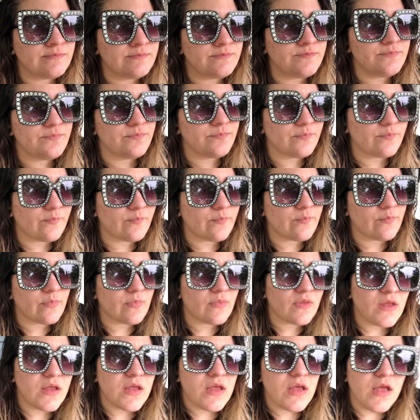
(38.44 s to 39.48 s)

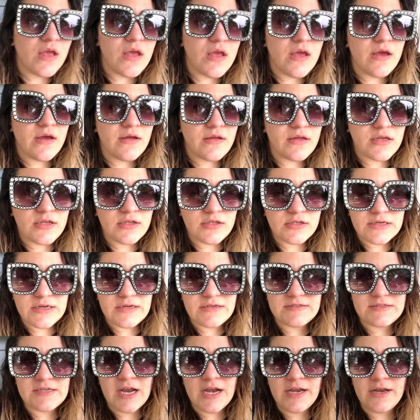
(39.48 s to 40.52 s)
I looked
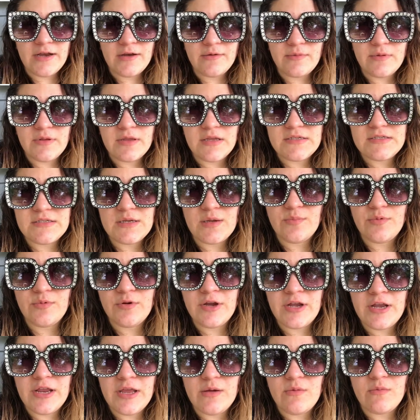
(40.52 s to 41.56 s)
outside and I realized how
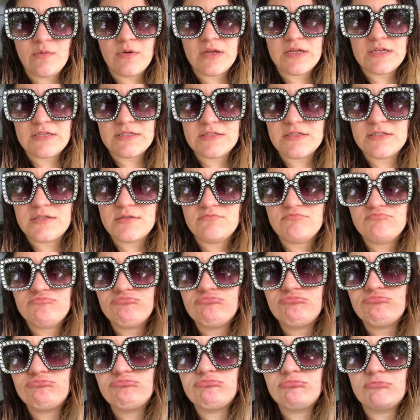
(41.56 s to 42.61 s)
pretty it was.
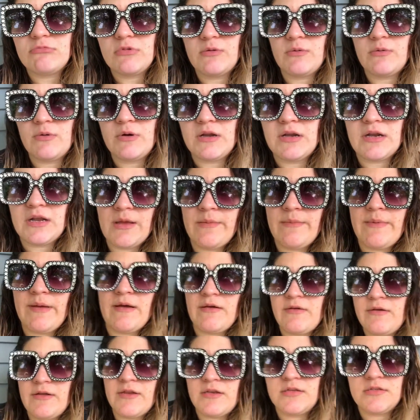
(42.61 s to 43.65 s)
I wanted to come
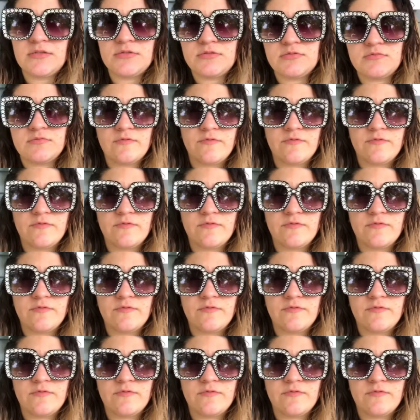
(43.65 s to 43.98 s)
out and